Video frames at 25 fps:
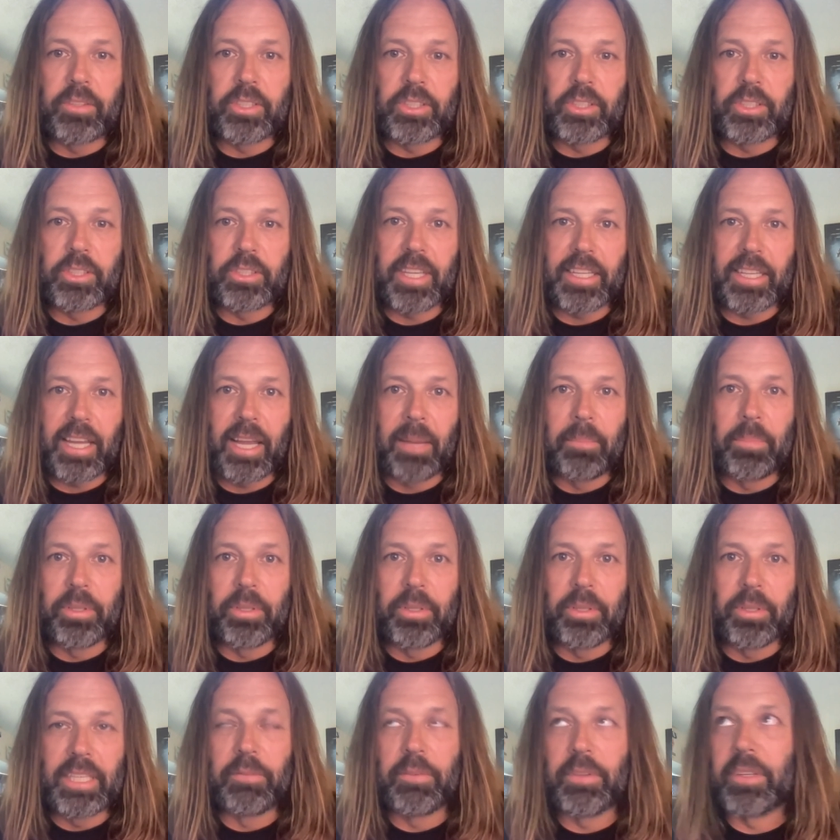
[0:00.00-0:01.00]
It's just like
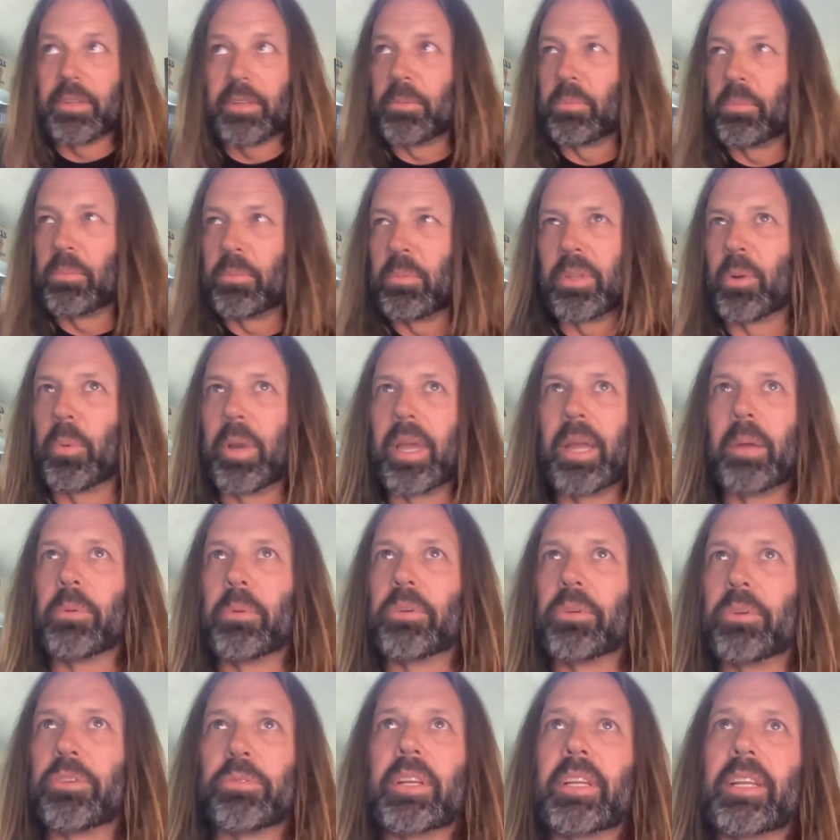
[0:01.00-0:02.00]
I believe with the
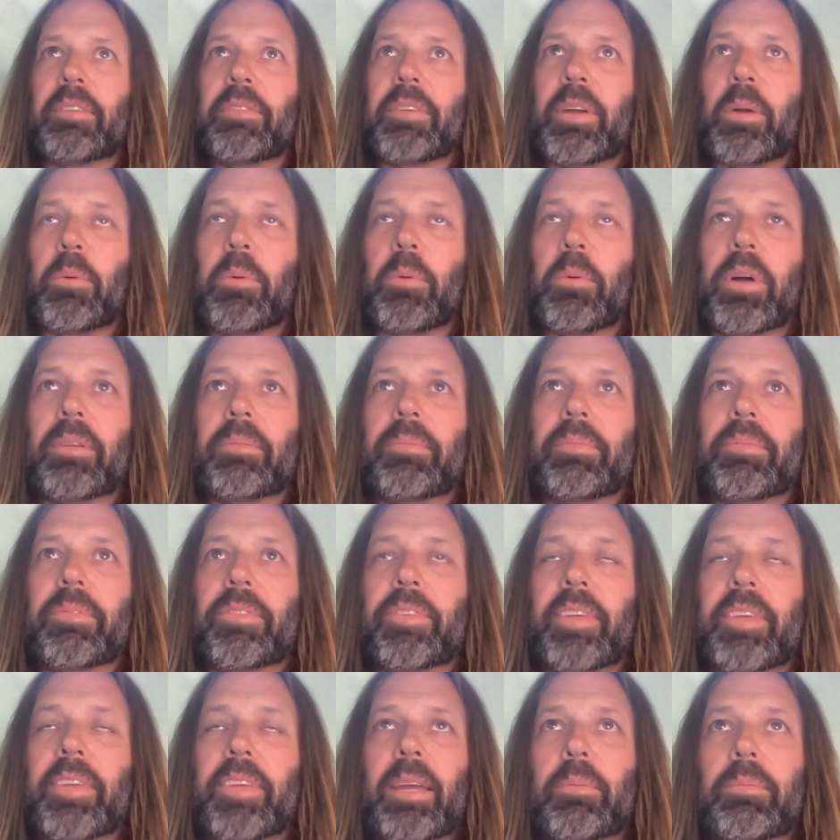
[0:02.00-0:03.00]
way it was written. If I want
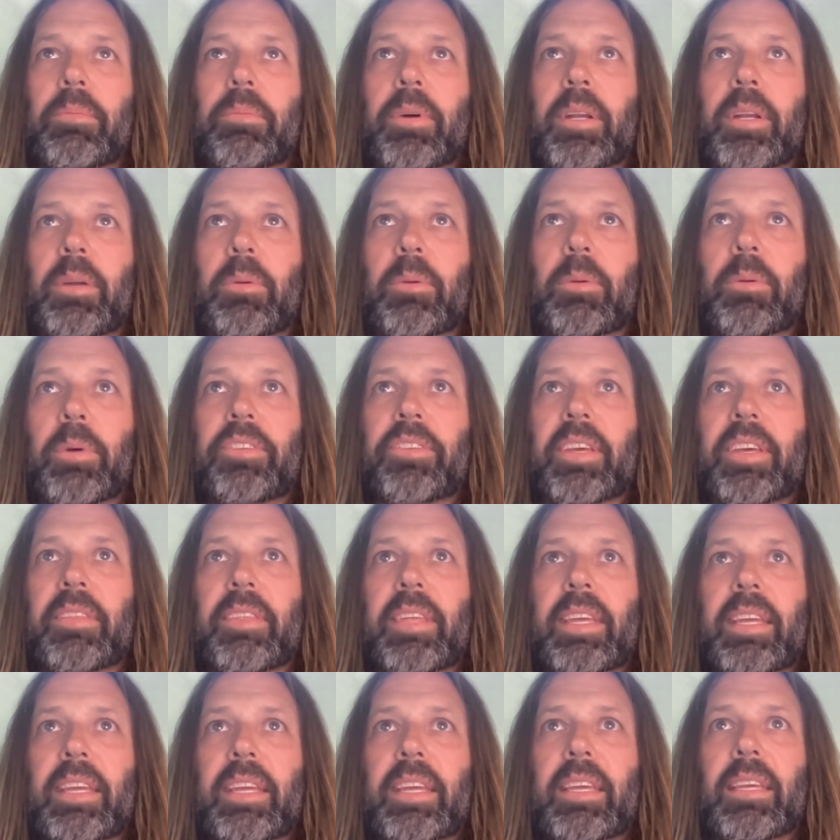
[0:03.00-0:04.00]
to say what it was,
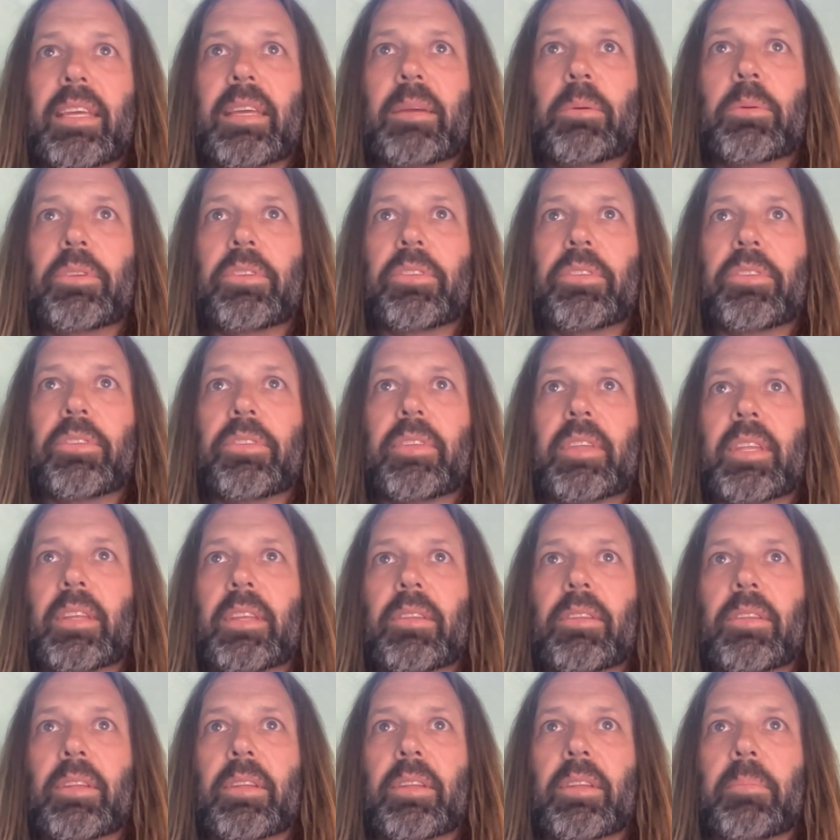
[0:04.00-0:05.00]
I think it was
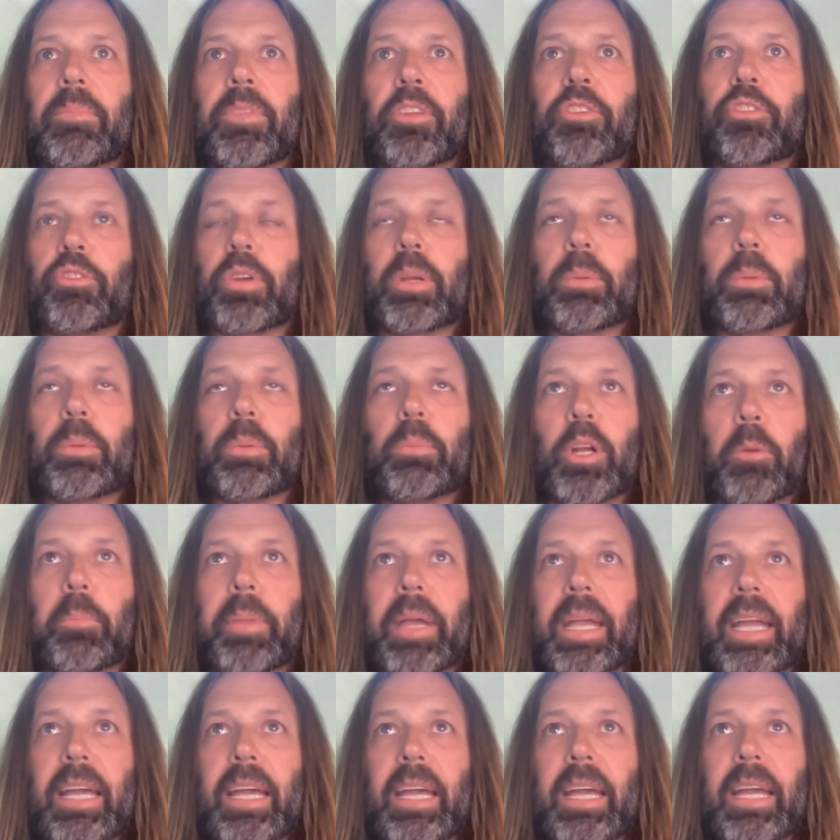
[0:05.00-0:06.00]
the, the, the Dream
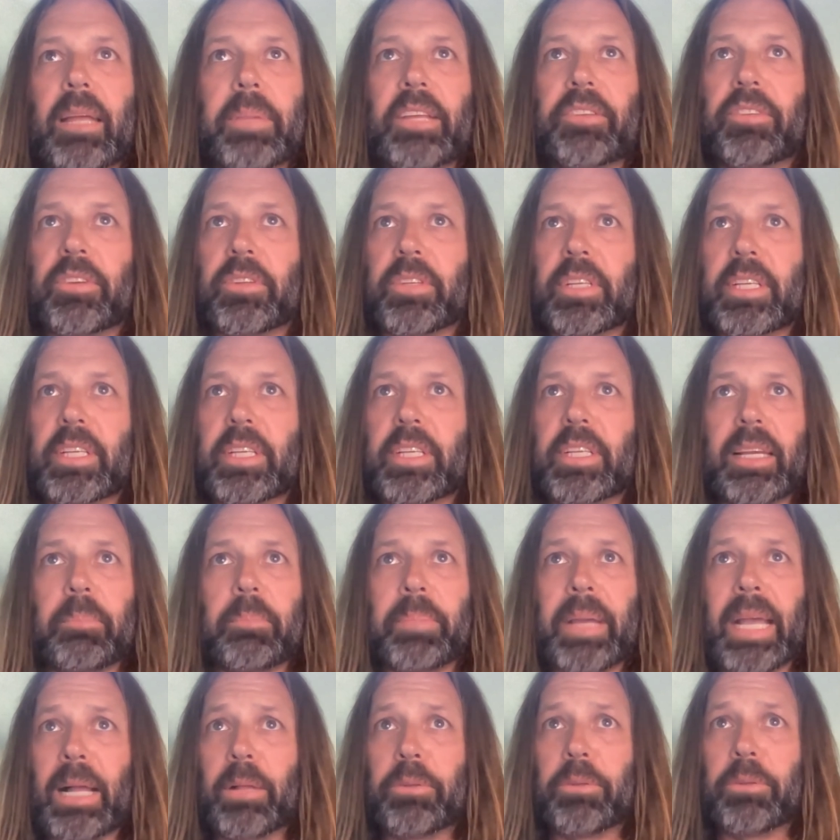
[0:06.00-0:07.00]
Widow band basically
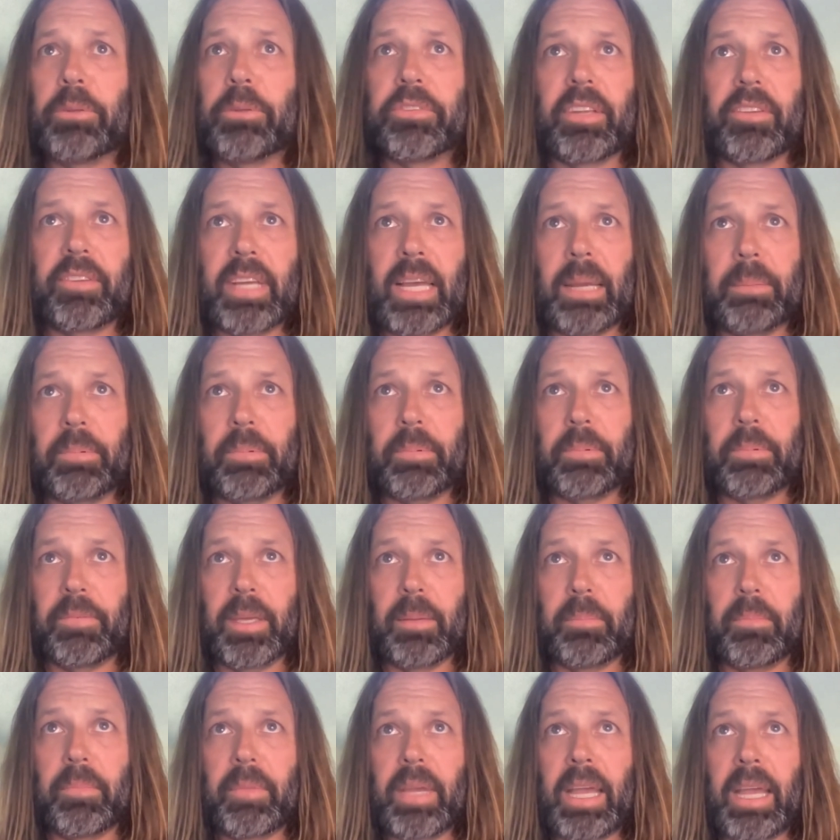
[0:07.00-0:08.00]
like pounced on top of
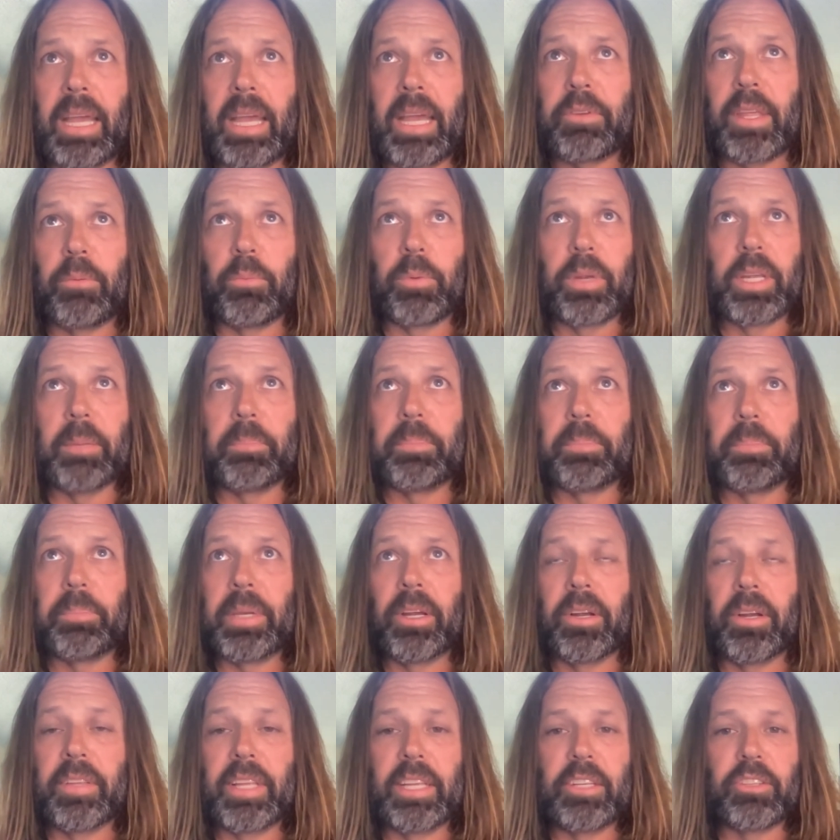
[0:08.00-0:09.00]
him after they
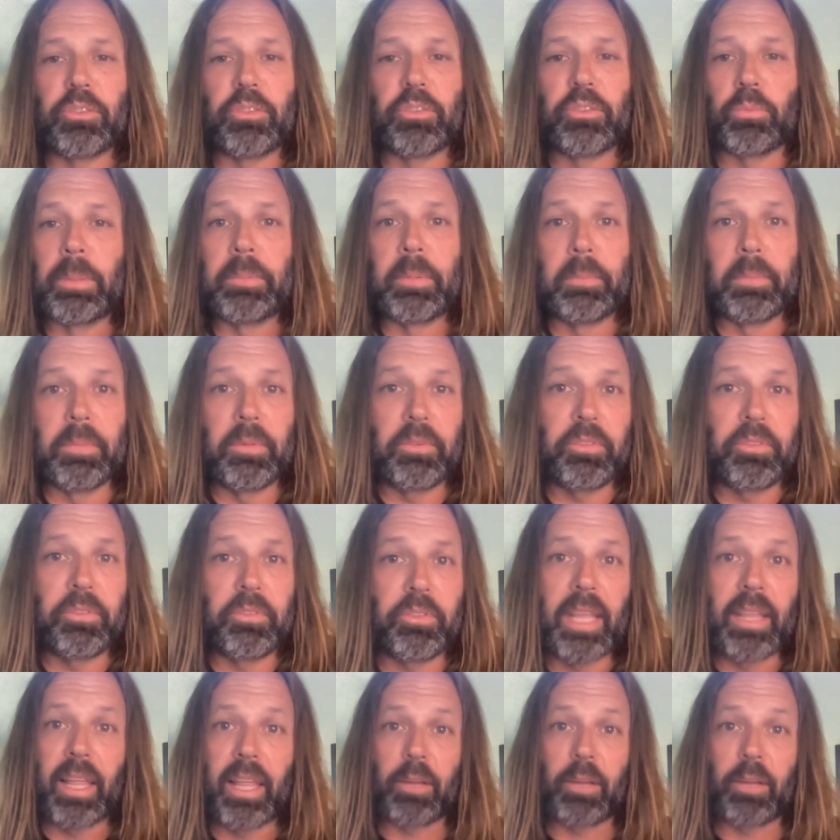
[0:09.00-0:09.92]
reappear. and They just ripped him.